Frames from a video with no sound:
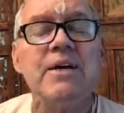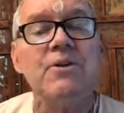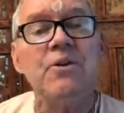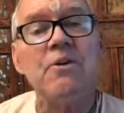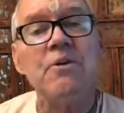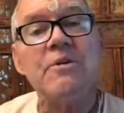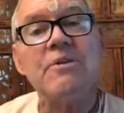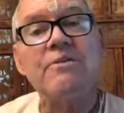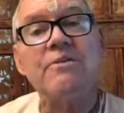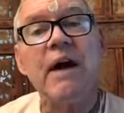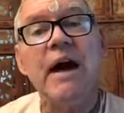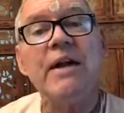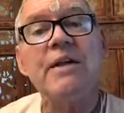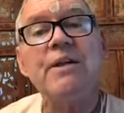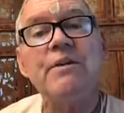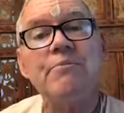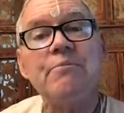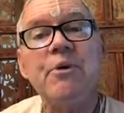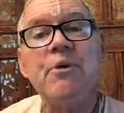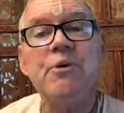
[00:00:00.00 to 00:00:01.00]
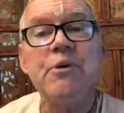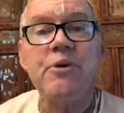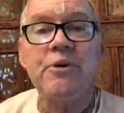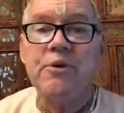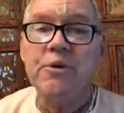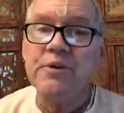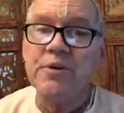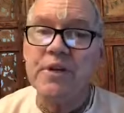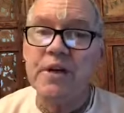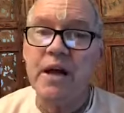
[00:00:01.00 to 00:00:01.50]
So it was finally
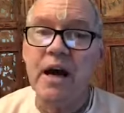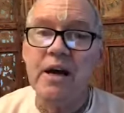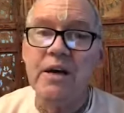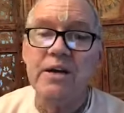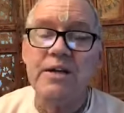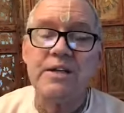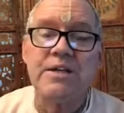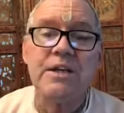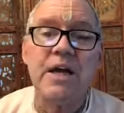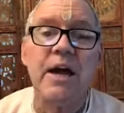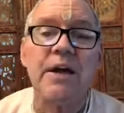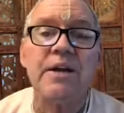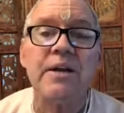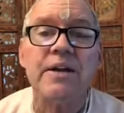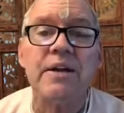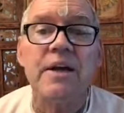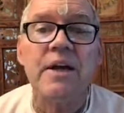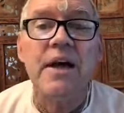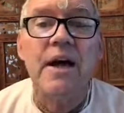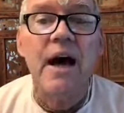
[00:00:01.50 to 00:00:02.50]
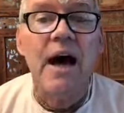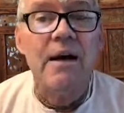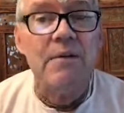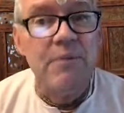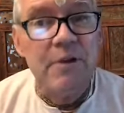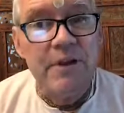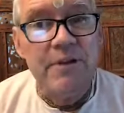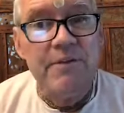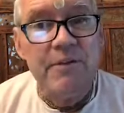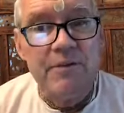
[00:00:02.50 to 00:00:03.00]
Puru, the youngest son, I
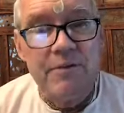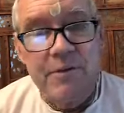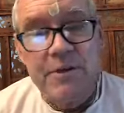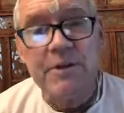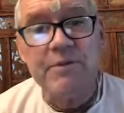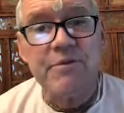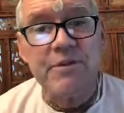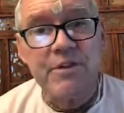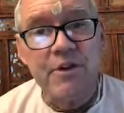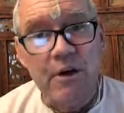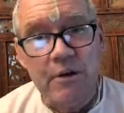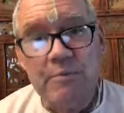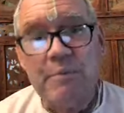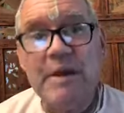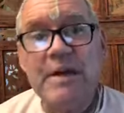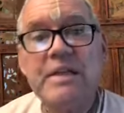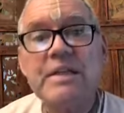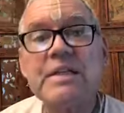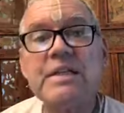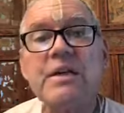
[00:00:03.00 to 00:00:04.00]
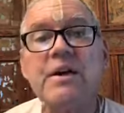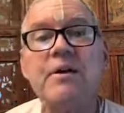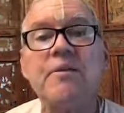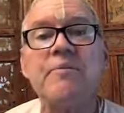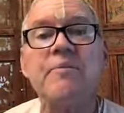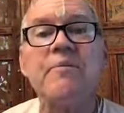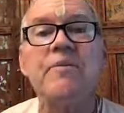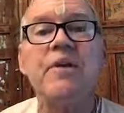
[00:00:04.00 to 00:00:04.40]
believe it was of Sarmista,